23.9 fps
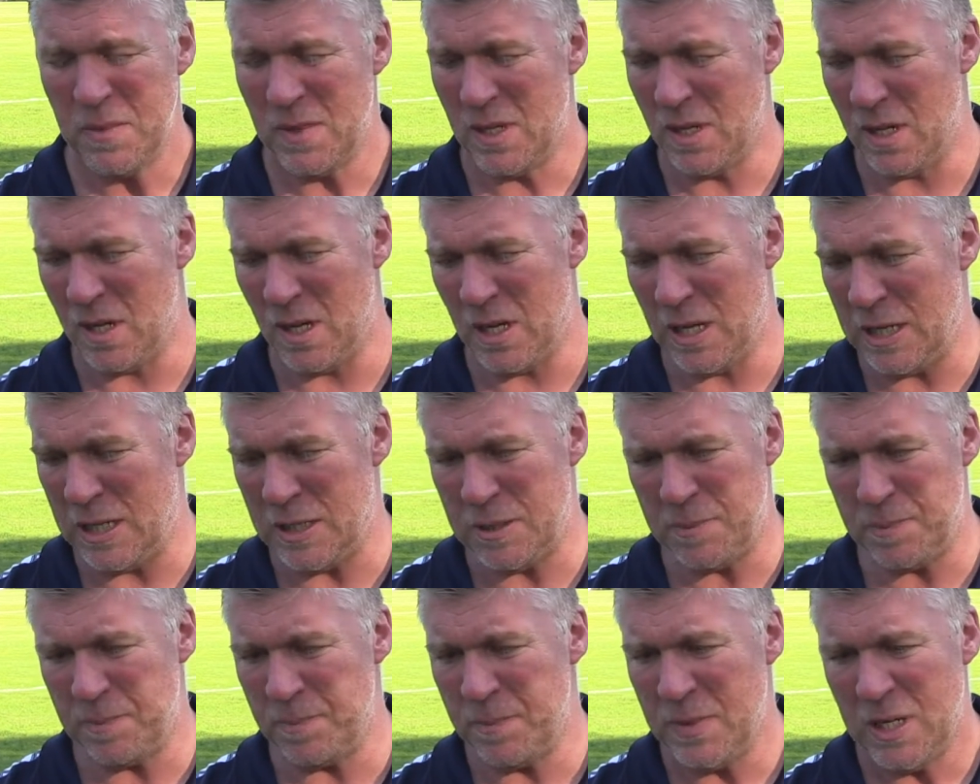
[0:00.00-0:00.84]

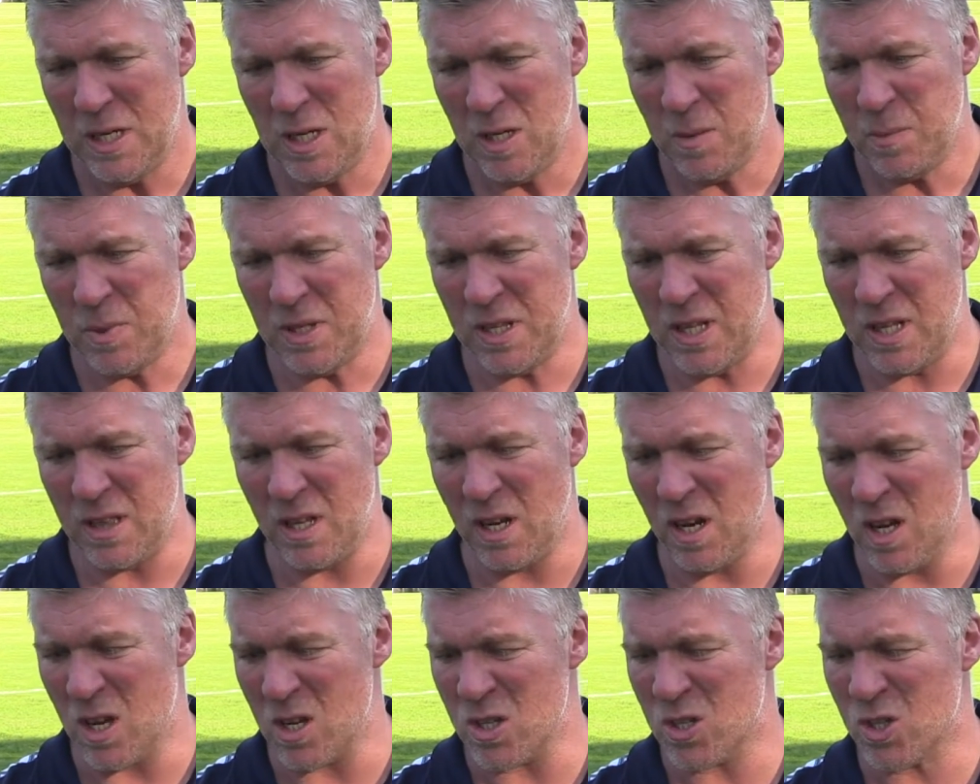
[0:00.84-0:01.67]
but then
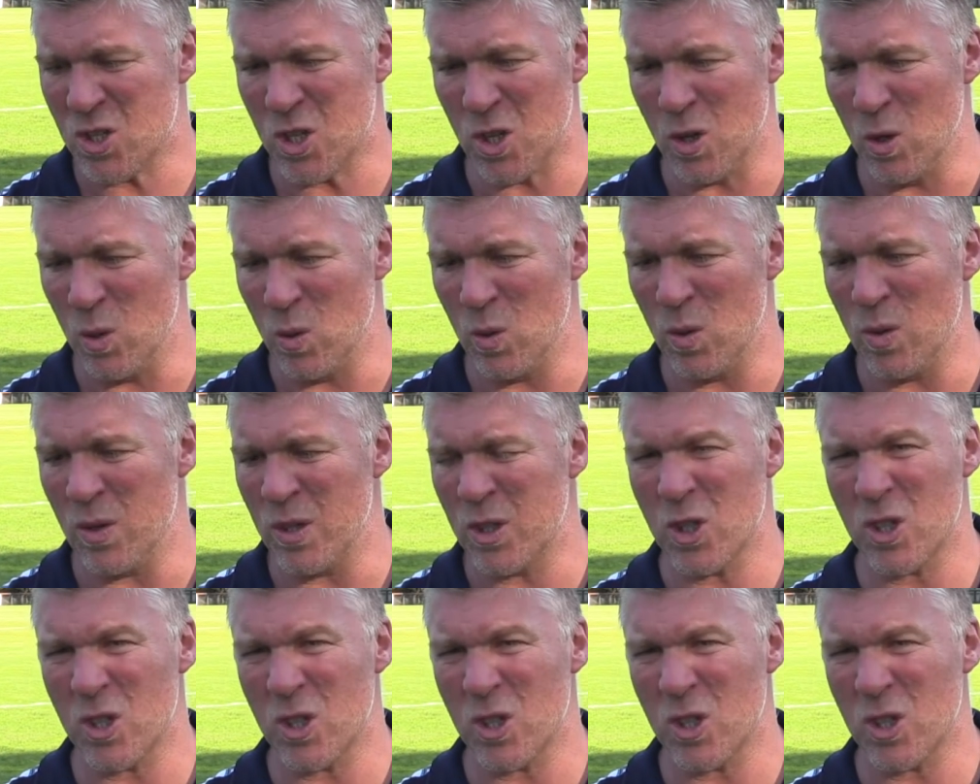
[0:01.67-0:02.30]
the last two